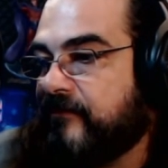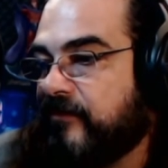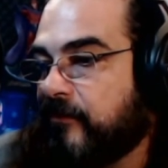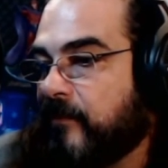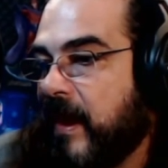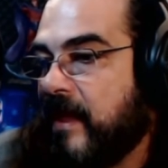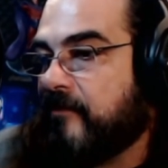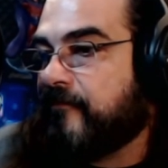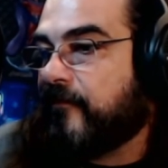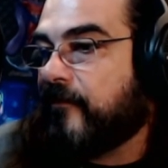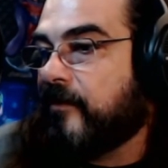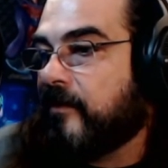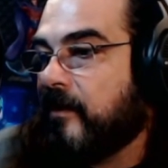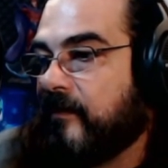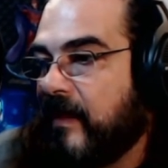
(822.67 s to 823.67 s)
as he ran
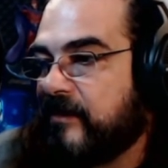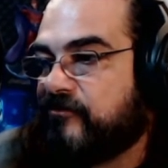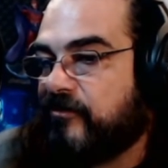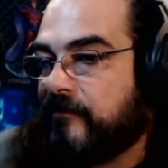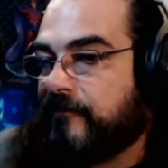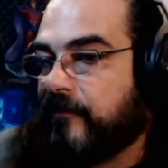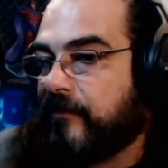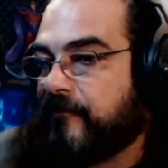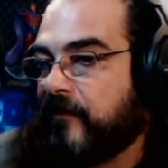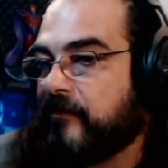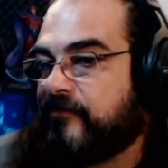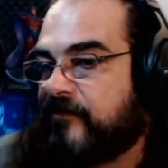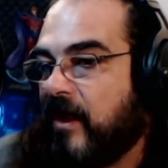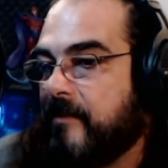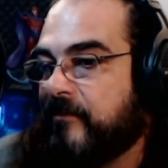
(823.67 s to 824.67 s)
for election for the
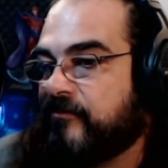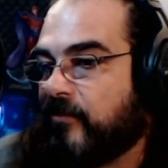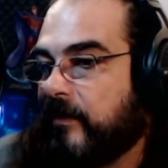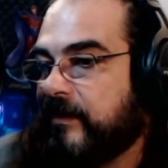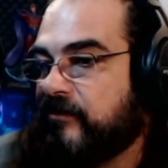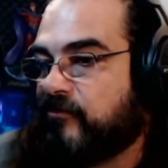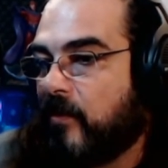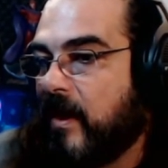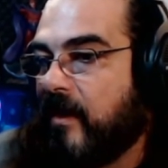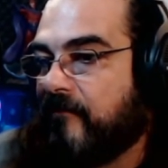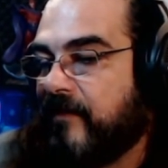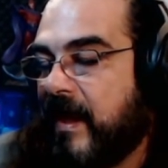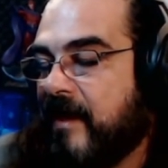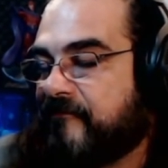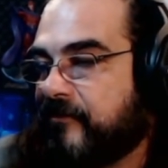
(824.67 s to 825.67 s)
first time in
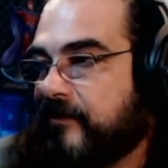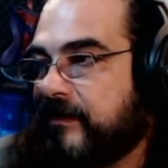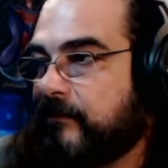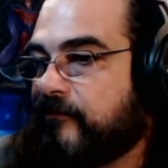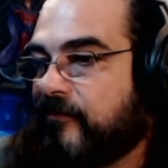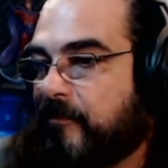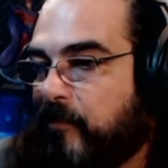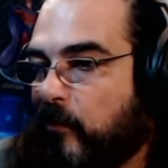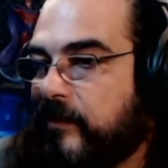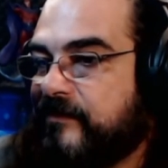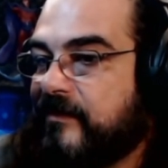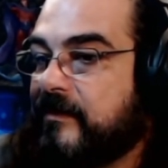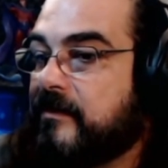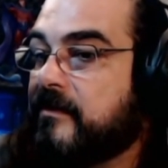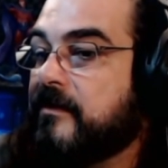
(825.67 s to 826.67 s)
2012 after he was
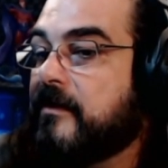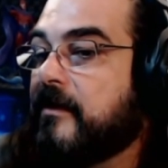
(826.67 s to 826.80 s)
appointed.